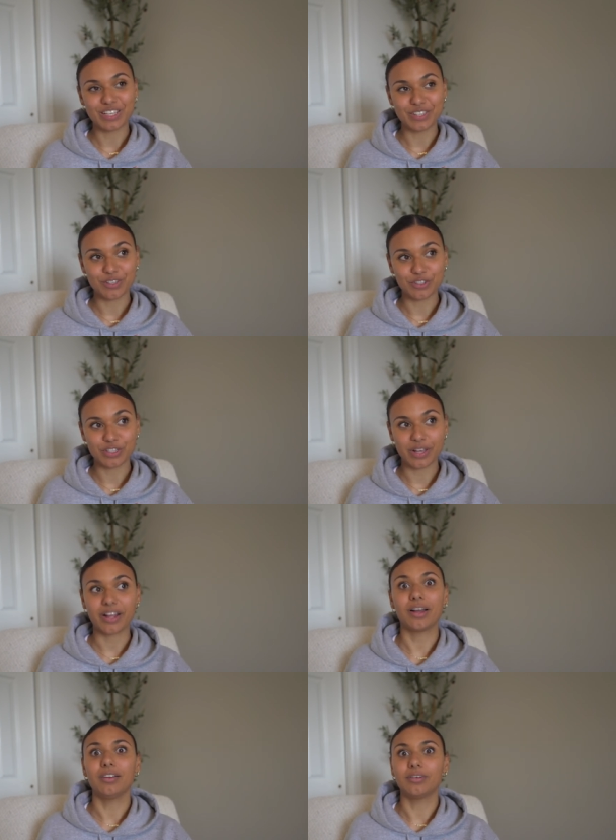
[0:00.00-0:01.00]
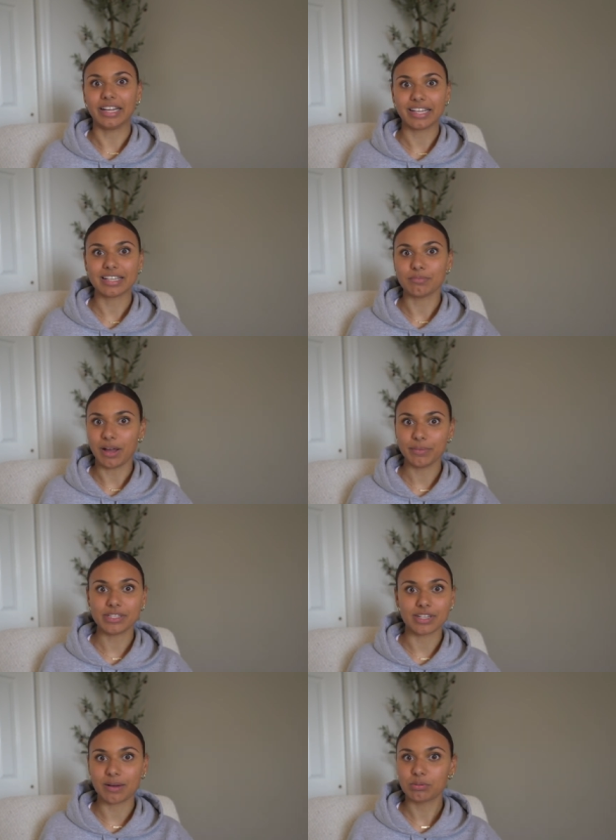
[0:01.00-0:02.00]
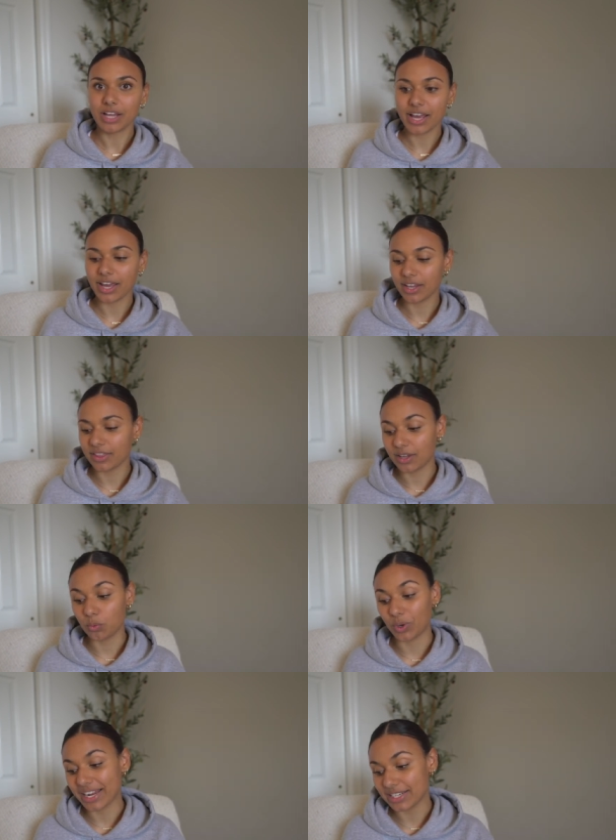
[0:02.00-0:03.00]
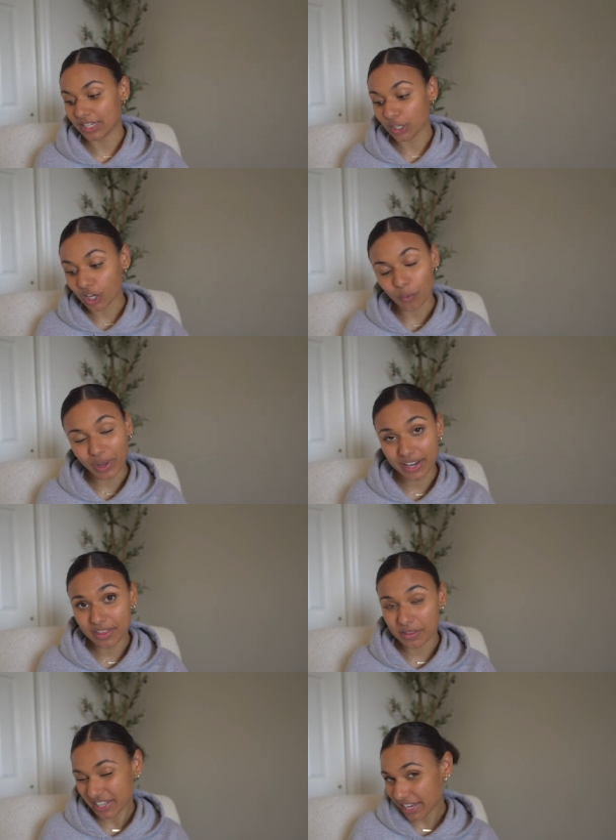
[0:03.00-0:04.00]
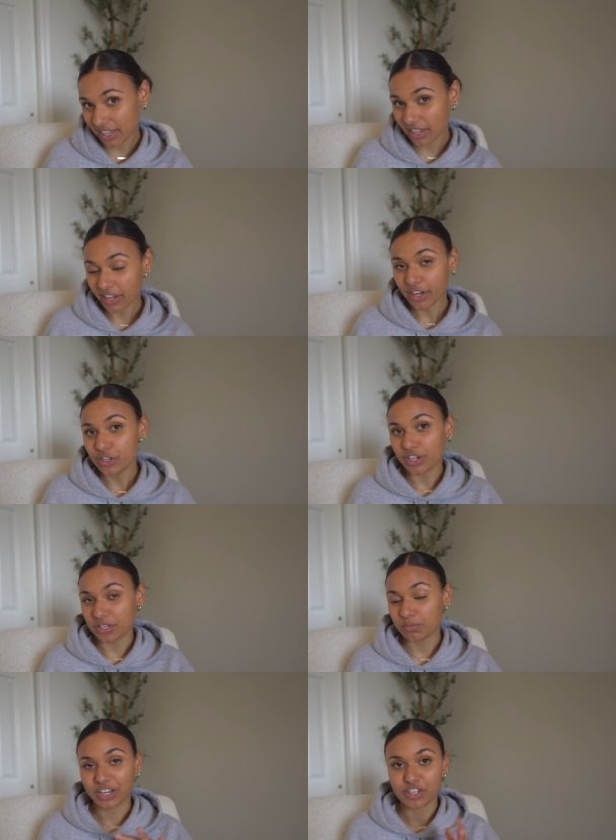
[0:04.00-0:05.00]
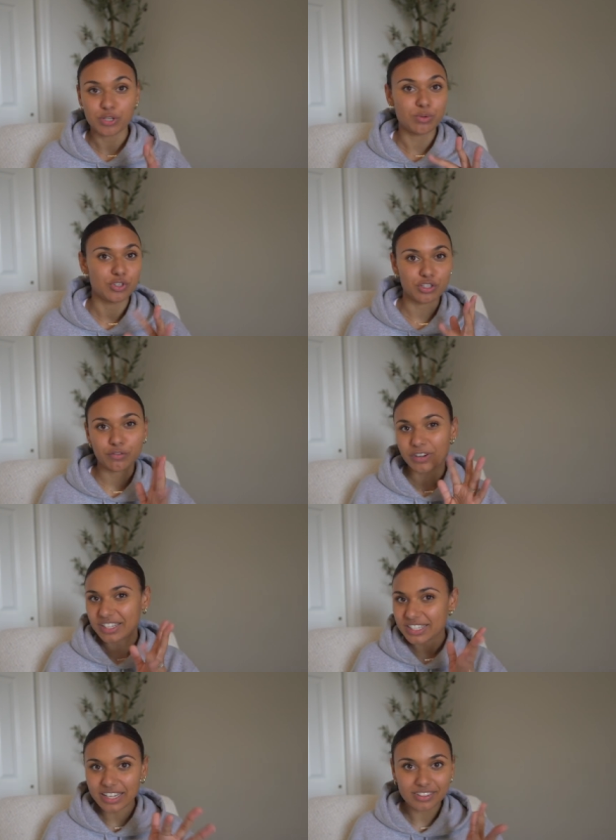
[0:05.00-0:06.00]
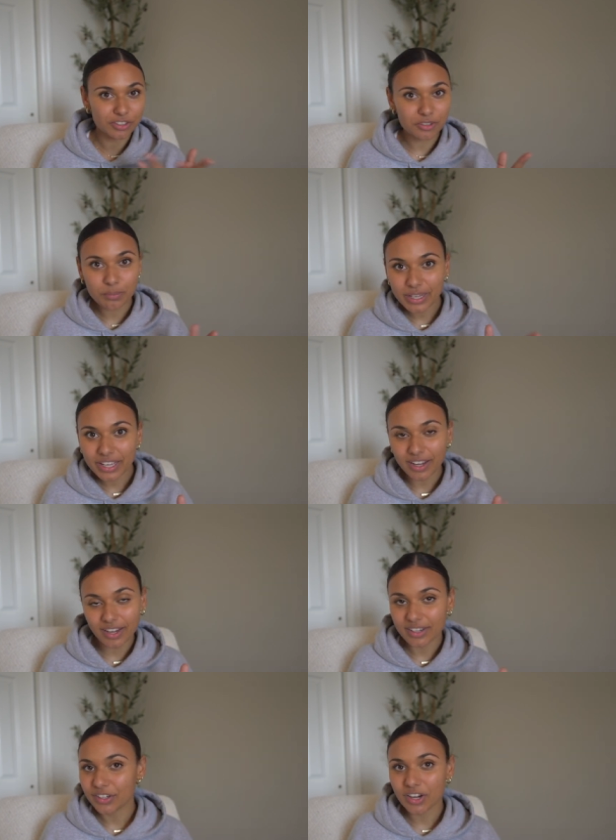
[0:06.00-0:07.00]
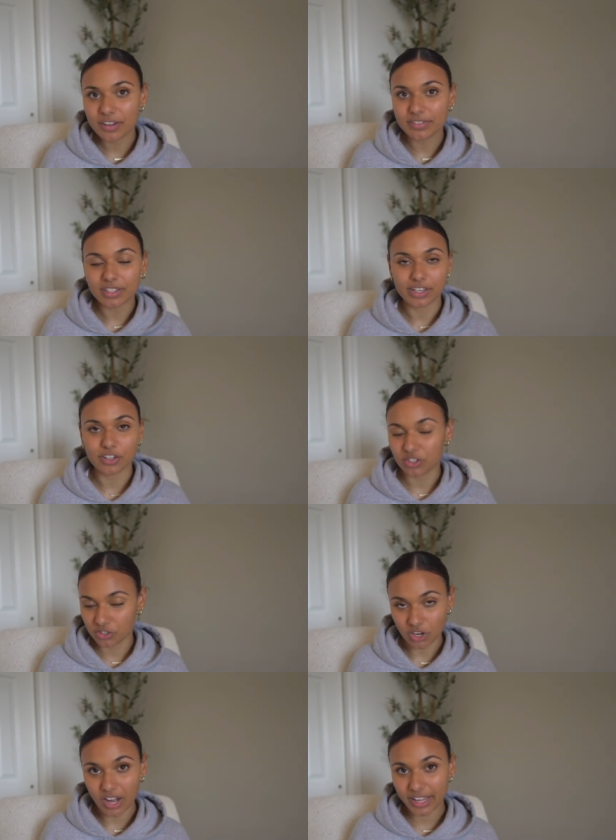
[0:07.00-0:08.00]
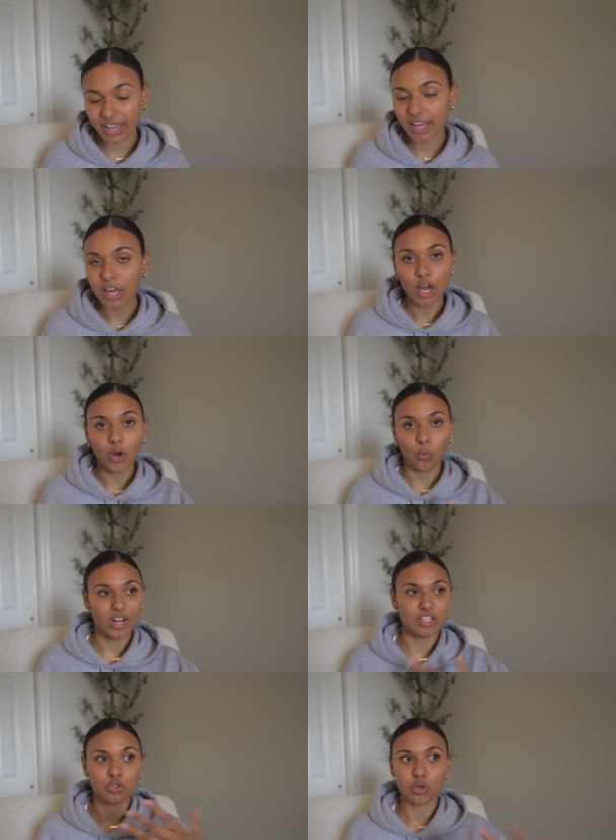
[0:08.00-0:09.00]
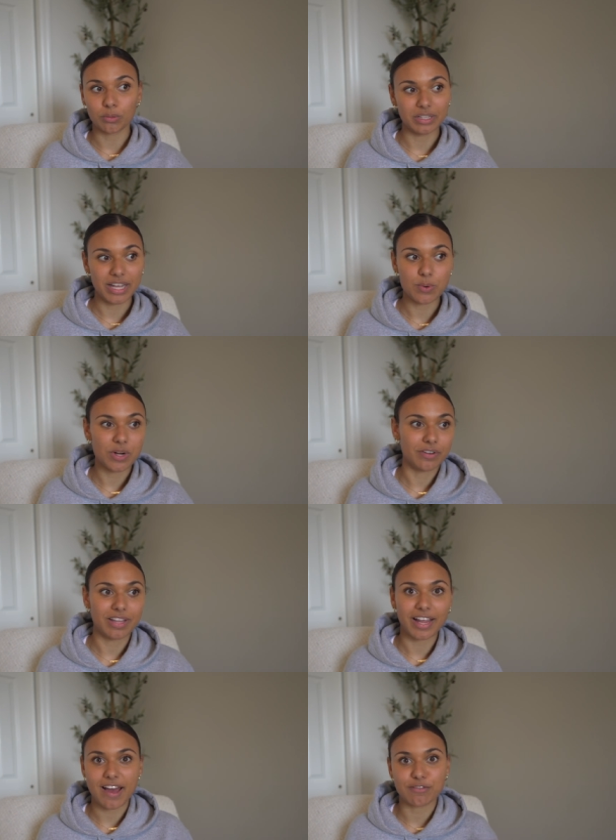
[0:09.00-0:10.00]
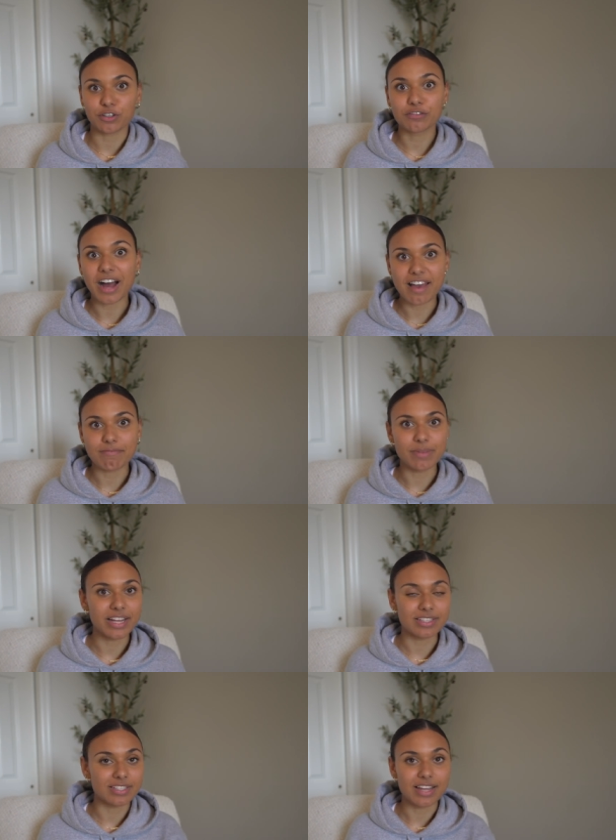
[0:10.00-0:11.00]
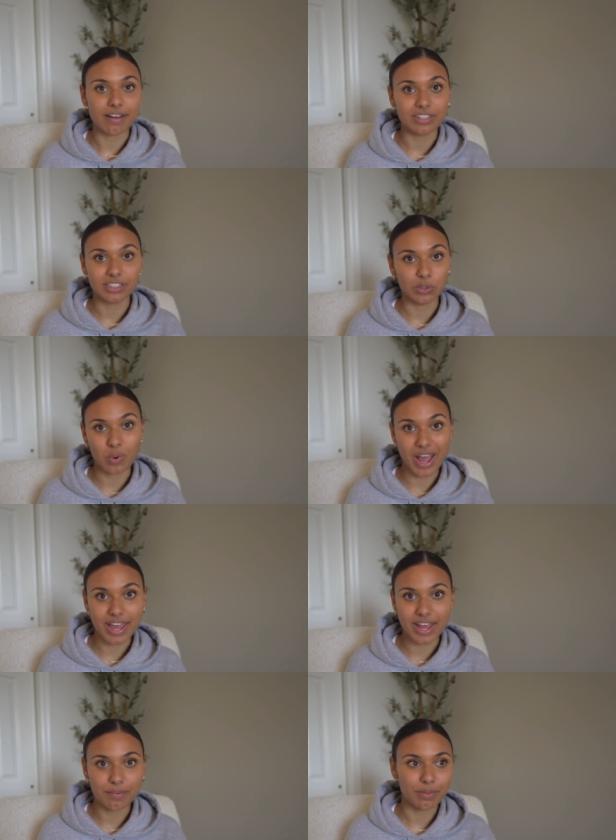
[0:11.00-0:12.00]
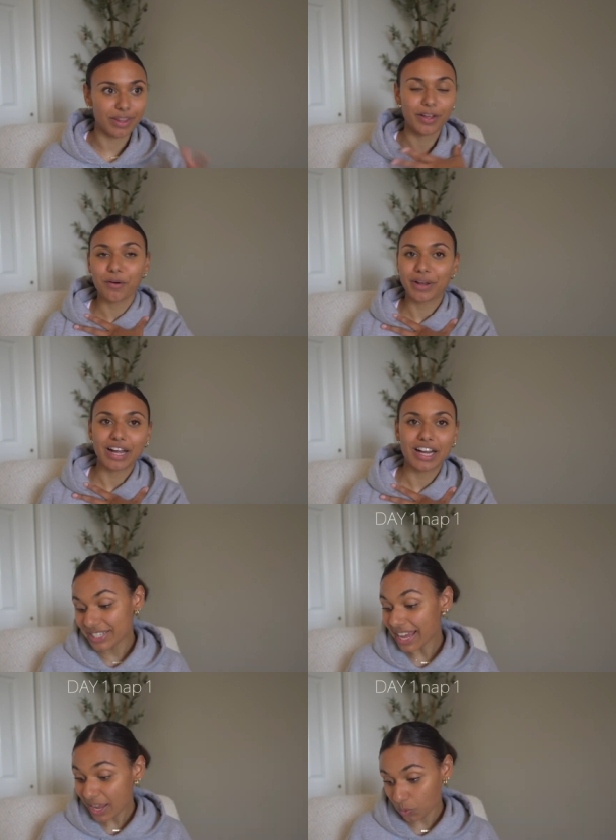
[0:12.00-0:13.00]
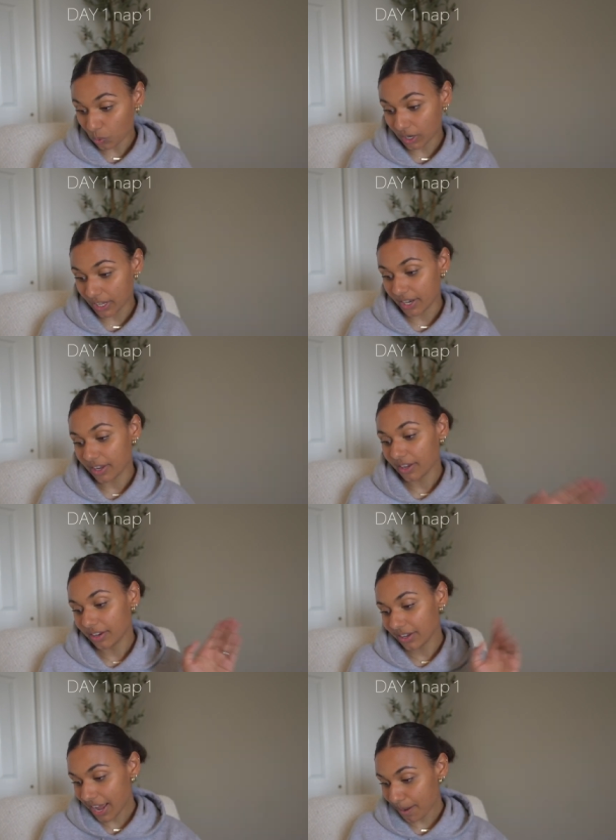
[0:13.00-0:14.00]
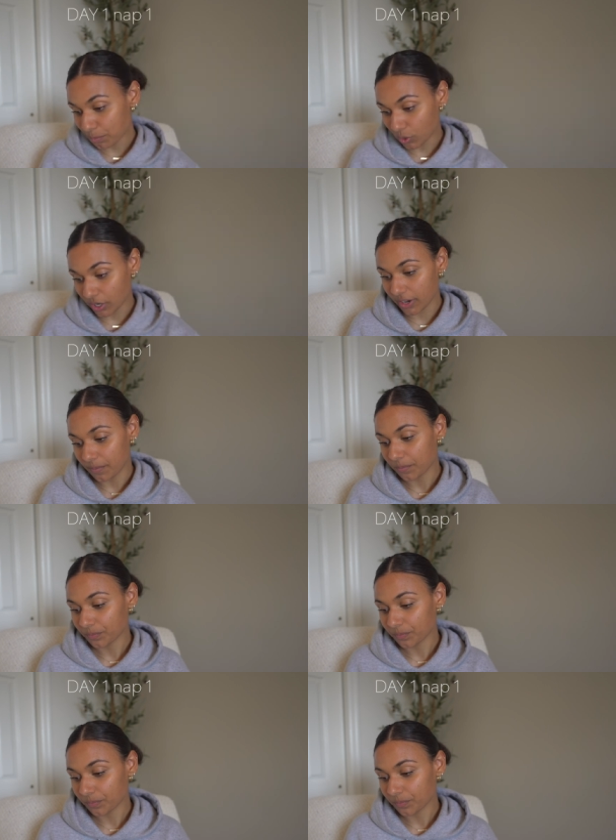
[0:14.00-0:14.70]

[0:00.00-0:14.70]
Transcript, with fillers: So she's like, oh, I guess mommy's not playing. And then when I didn't go in the night, just because she was just fussing a little bit on and off and talking, whereas normally I would have, like, after 5 minutes, definitely went in and been like, oh my gosh. Day one, nap one.